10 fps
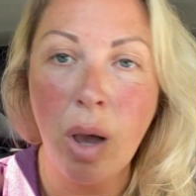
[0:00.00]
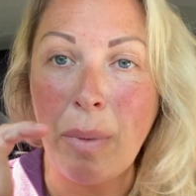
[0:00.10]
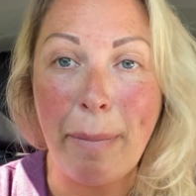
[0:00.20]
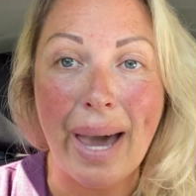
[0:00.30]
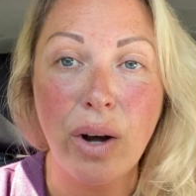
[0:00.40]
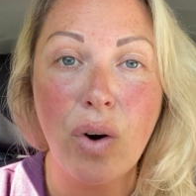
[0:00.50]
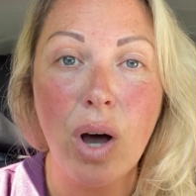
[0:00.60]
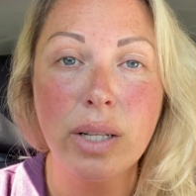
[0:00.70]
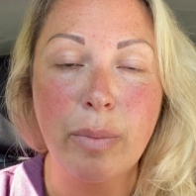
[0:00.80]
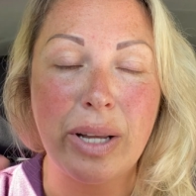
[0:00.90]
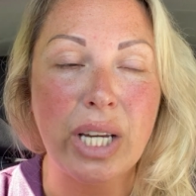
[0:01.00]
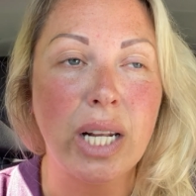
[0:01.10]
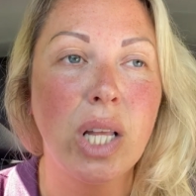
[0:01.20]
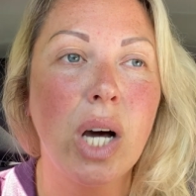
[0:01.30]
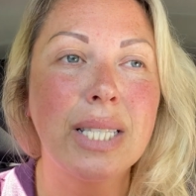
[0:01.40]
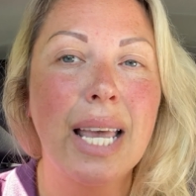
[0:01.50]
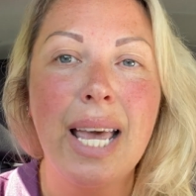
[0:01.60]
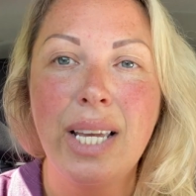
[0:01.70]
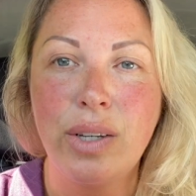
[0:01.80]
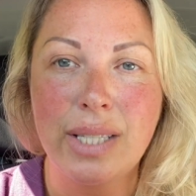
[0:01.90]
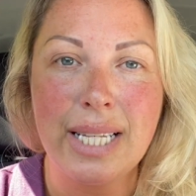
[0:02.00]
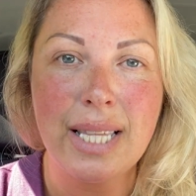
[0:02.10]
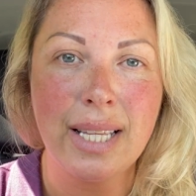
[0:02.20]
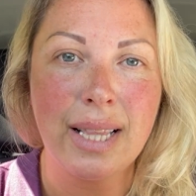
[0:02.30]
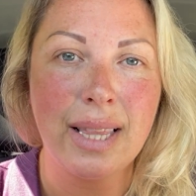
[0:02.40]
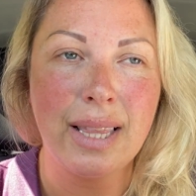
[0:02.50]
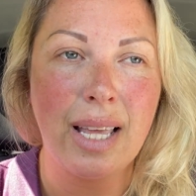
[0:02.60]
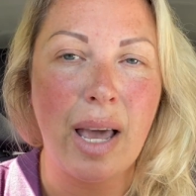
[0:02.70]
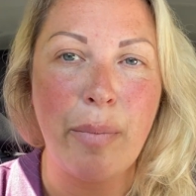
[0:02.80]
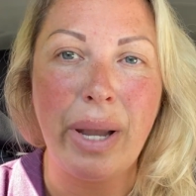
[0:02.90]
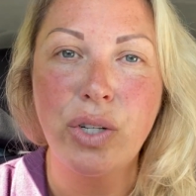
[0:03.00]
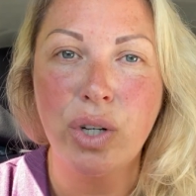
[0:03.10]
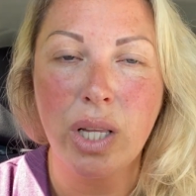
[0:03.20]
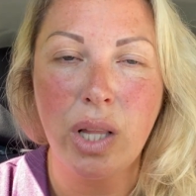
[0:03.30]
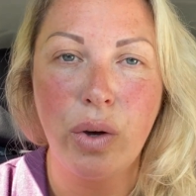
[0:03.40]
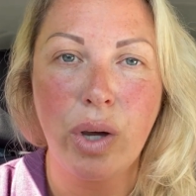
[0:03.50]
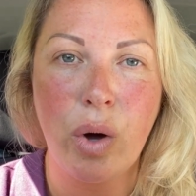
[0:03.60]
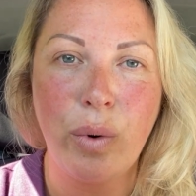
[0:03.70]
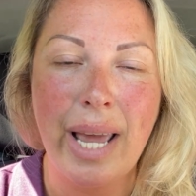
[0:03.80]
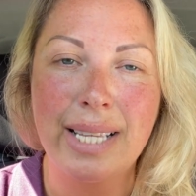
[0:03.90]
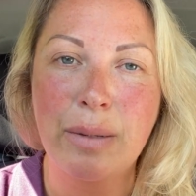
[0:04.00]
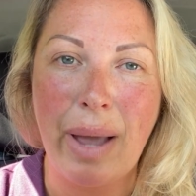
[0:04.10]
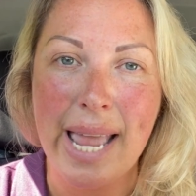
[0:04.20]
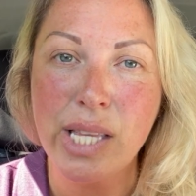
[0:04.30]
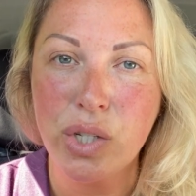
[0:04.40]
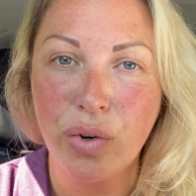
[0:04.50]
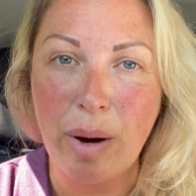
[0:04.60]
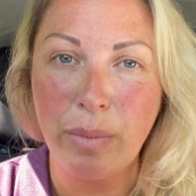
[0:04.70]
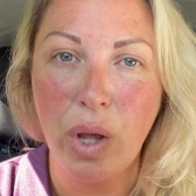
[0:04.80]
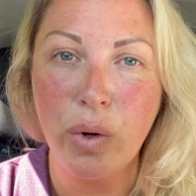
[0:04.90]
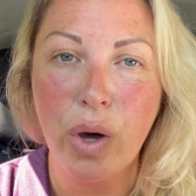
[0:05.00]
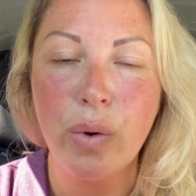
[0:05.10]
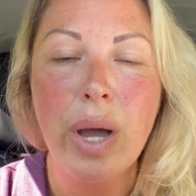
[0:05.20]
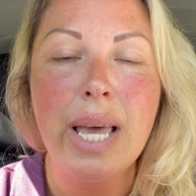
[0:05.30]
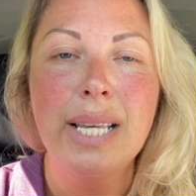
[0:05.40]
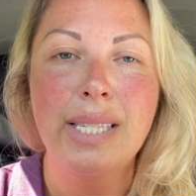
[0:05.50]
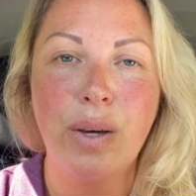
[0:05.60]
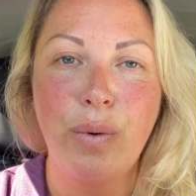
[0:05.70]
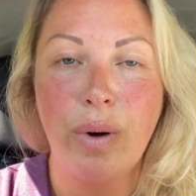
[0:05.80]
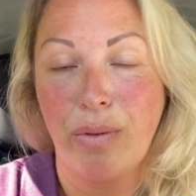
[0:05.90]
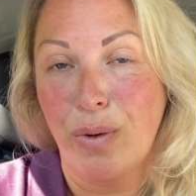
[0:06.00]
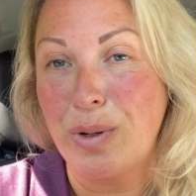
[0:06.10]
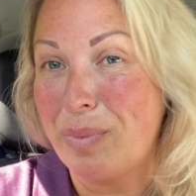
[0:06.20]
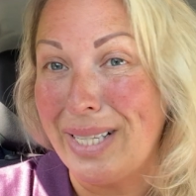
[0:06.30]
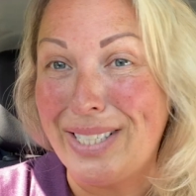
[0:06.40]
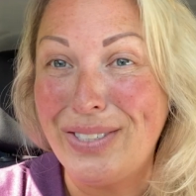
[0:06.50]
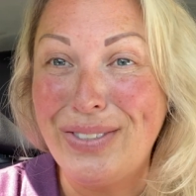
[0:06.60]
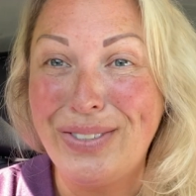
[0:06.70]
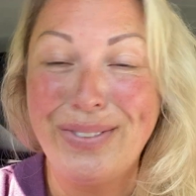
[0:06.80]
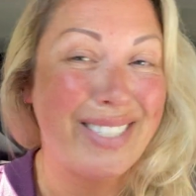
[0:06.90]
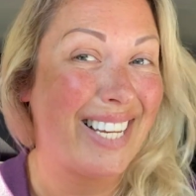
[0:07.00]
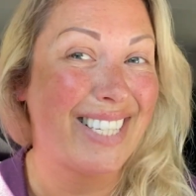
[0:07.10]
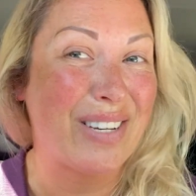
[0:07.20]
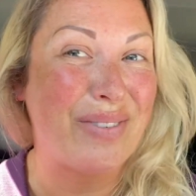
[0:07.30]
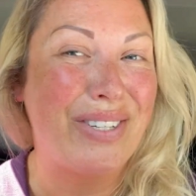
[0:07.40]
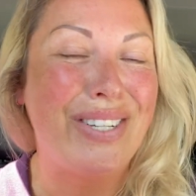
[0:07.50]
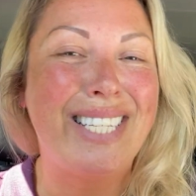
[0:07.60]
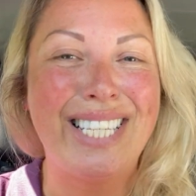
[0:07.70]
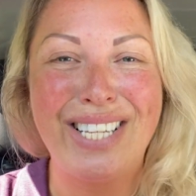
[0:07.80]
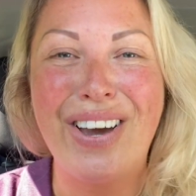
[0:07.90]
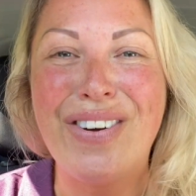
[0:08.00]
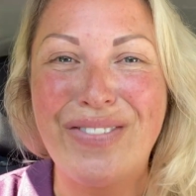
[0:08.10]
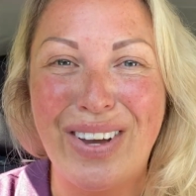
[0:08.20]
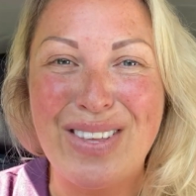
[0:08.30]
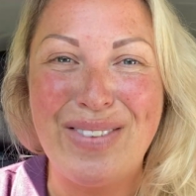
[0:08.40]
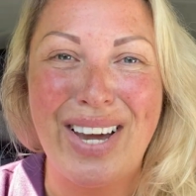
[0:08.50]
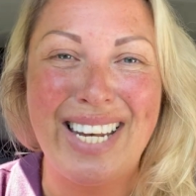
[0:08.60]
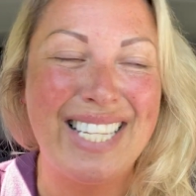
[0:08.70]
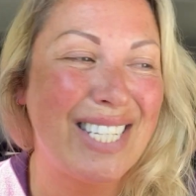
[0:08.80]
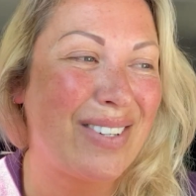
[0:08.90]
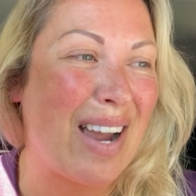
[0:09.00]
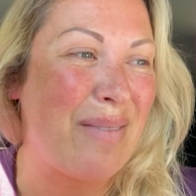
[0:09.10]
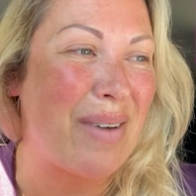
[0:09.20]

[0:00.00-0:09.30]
banner art, my channel art. You'll see the little Patreon logo next to my Instagram logo. So of course, please do take this opportunity to go and follow me on Instagram